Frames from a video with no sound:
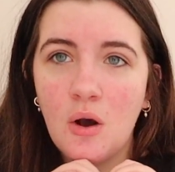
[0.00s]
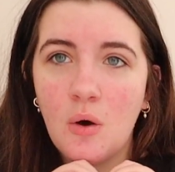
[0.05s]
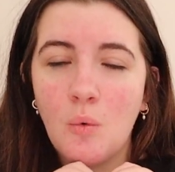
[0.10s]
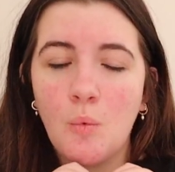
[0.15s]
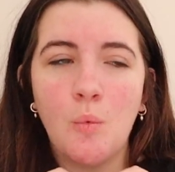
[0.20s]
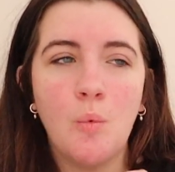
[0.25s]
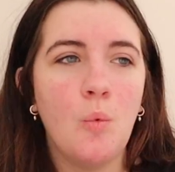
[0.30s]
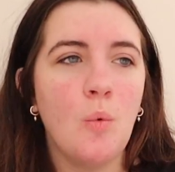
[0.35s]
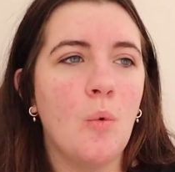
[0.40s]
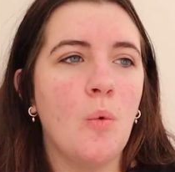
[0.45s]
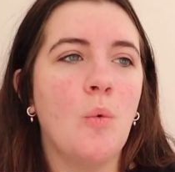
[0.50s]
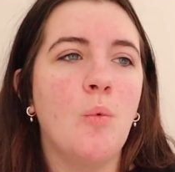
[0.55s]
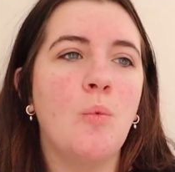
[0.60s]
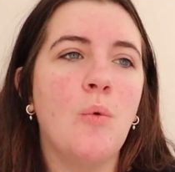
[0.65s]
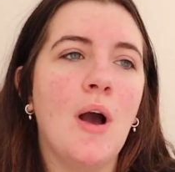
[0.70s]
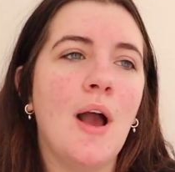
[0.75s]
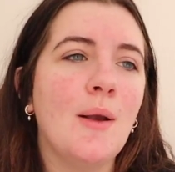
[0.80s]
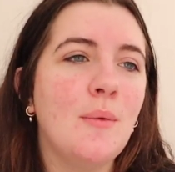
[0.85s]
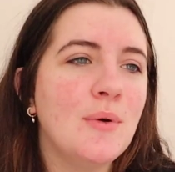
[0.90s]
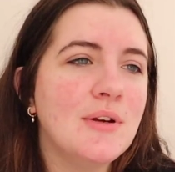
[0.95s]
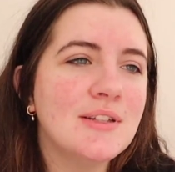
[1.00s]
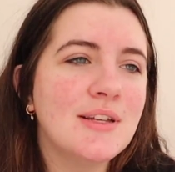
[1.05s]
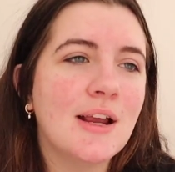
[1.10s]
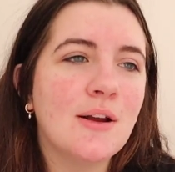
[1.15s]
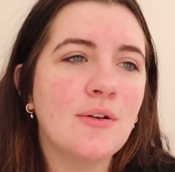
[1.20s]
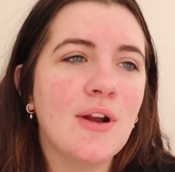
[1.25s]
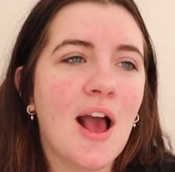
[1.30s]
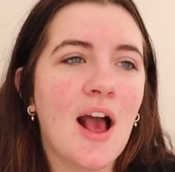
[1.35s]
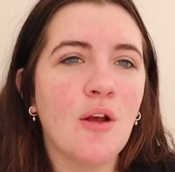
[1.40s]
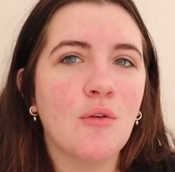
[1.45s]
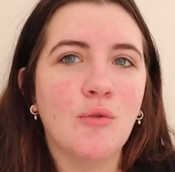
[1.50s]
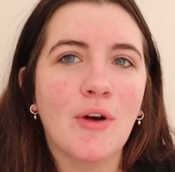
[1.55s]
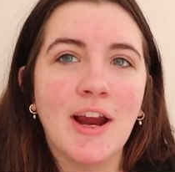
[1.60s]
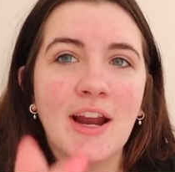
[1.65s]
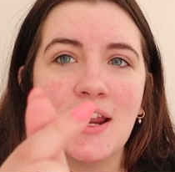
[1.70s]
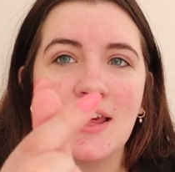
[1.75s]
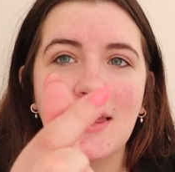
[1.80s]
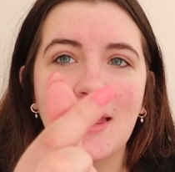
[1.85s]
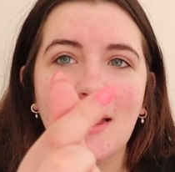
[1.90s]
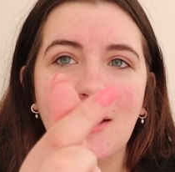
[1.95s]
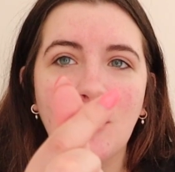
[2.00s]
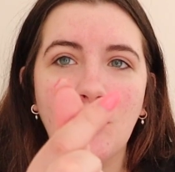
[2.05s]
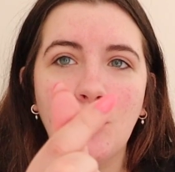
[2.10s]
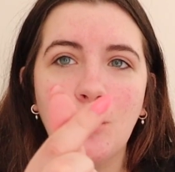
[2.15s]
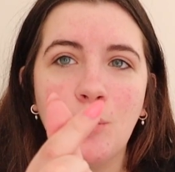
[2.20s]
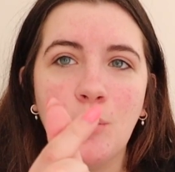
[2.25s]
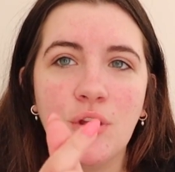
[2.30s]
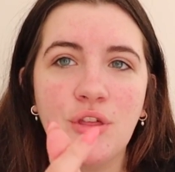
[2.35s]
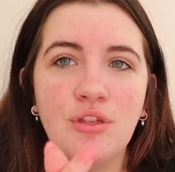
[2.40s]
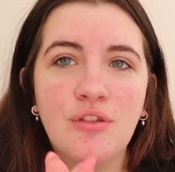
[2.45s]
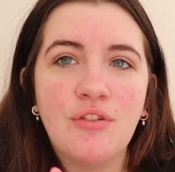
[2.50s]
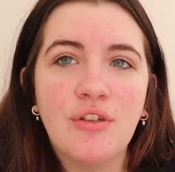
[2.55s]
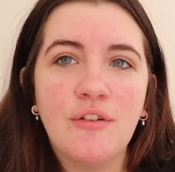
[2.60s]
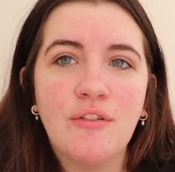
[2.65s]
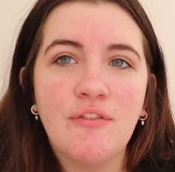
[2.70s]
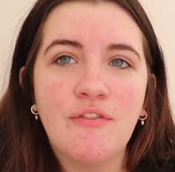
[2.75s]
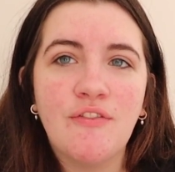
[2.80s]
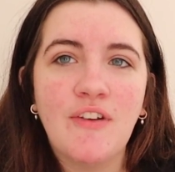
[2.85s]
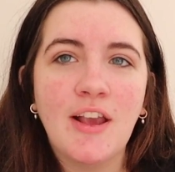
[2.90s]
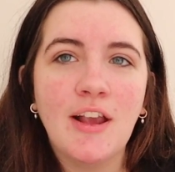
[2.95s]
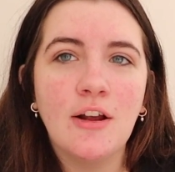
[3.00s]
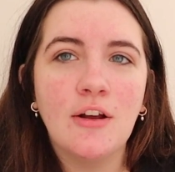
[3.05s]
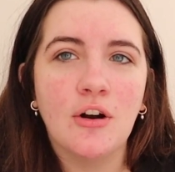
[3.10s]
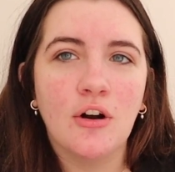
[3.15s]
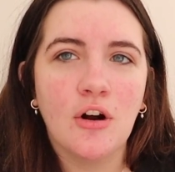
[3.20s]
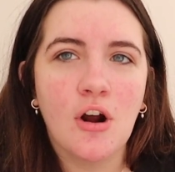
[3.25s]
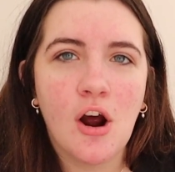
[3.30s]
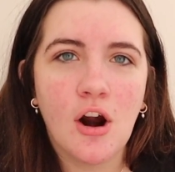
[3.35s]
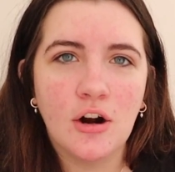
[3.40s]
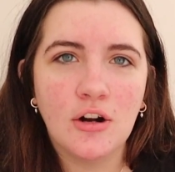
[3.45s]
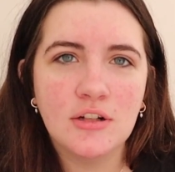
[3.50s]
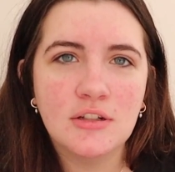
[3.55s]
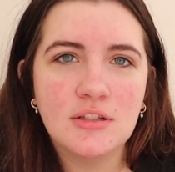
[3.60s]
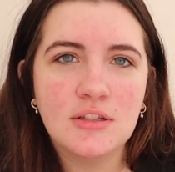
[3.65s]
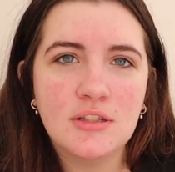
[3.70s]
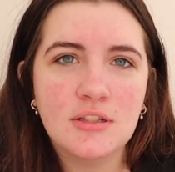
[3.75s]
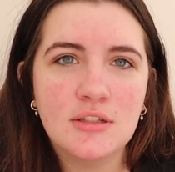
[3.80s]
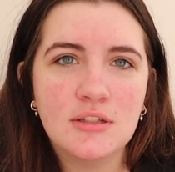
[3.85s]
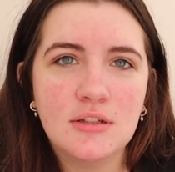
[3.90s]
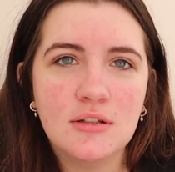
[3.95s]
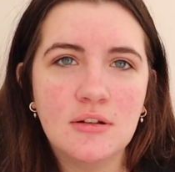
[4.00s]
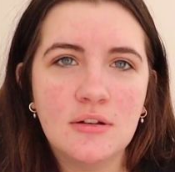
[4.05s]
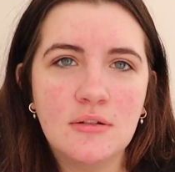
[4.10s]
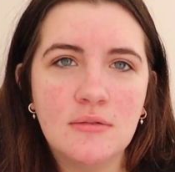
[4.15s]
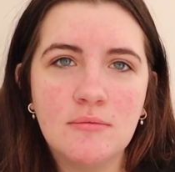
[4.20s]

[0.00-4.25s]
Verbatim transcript: Why was I not rating it with the finger hearts.